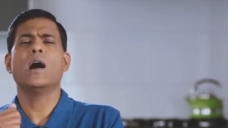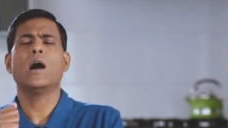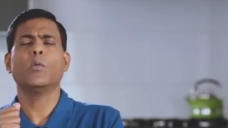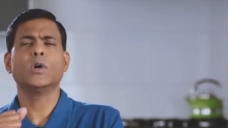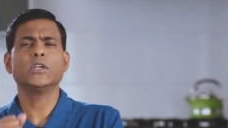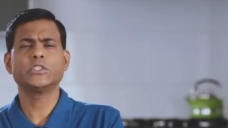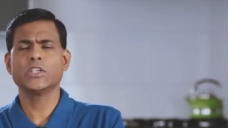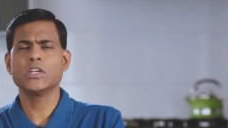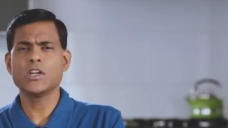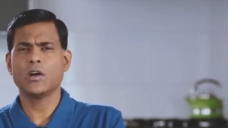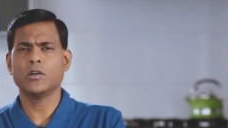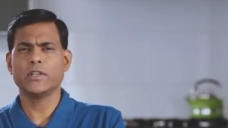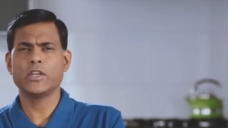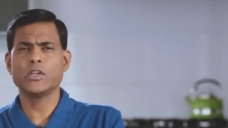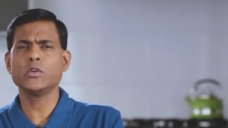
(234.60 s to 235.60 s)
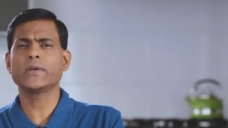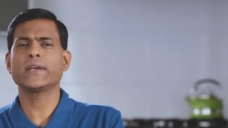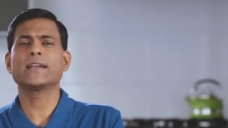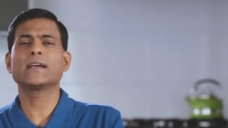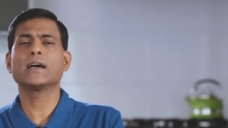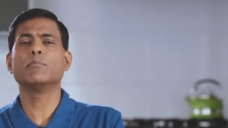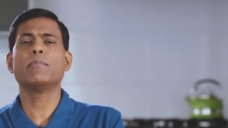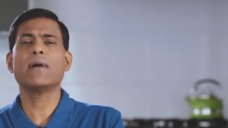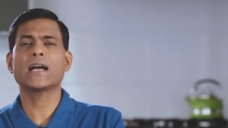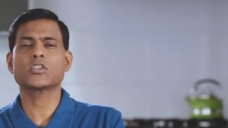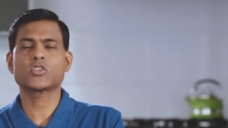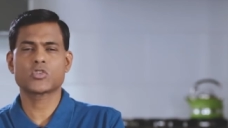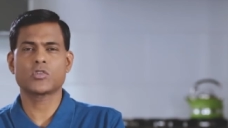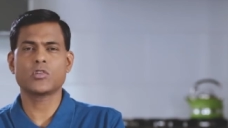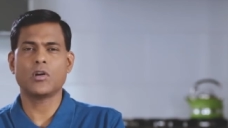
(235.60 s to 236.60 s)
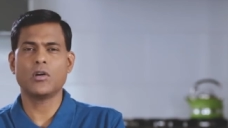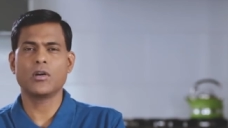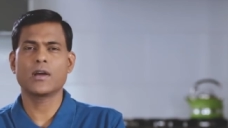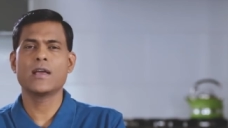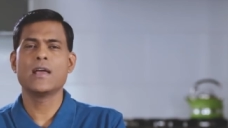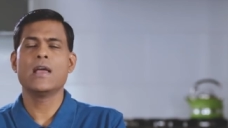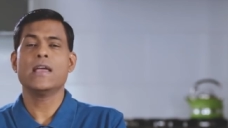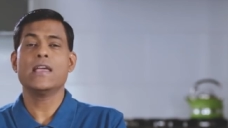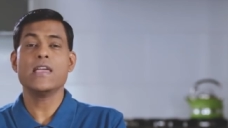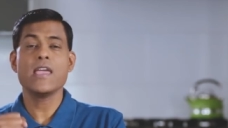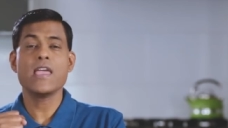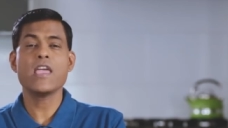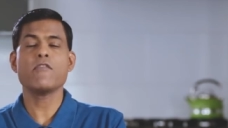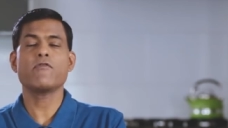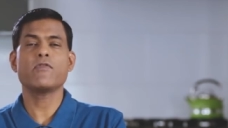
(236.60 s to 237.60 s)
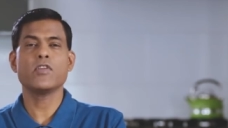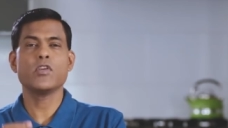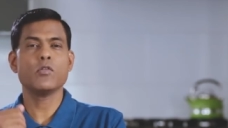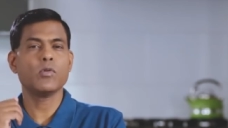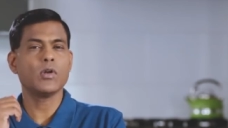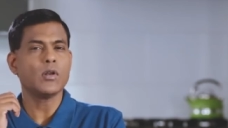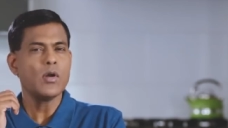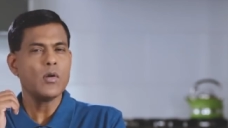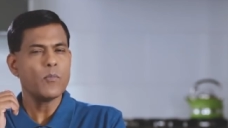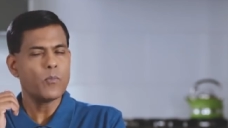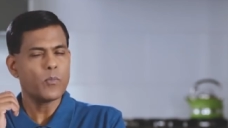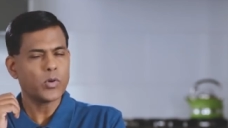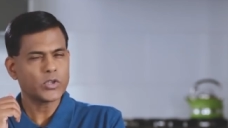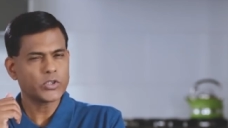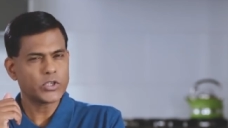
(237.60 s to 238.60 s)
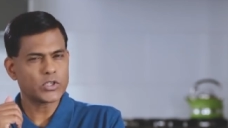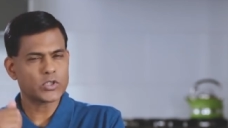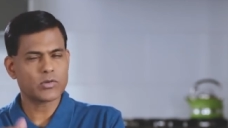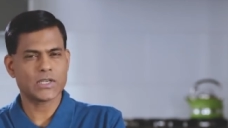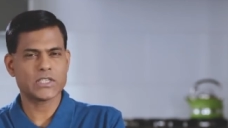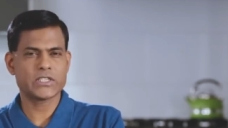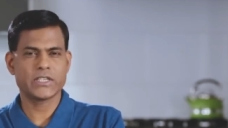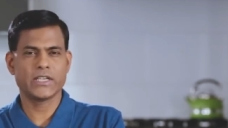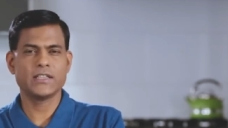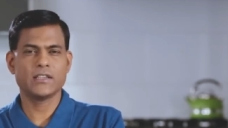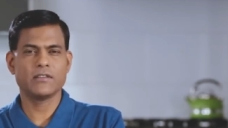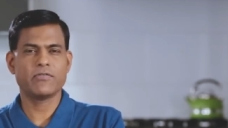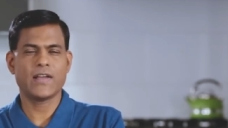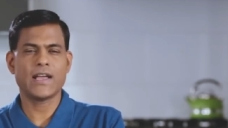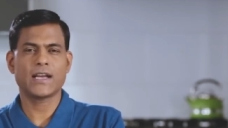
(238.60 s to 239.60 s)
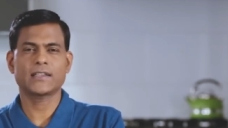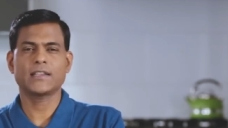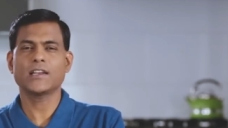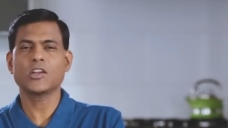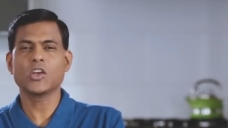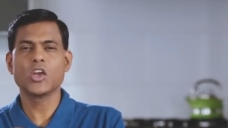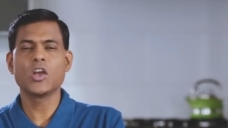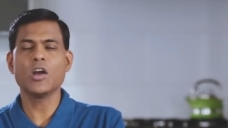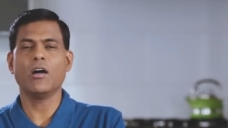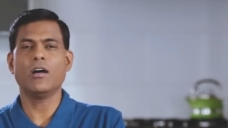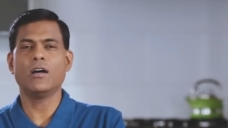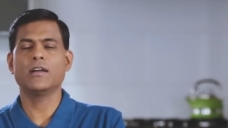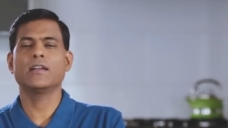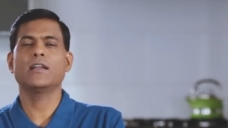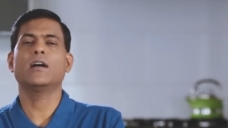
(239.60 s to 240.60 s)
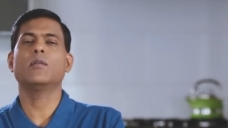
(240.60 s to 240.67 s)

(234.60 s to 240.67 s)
I want you to know that you can come back strong if you will put your trust in the fact that God